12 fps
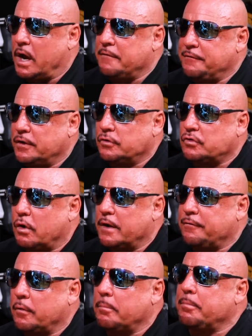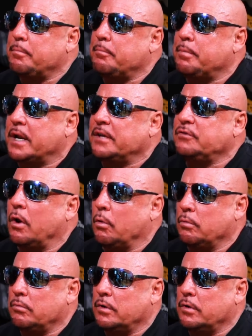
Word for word: I feel sorry for him, but I don't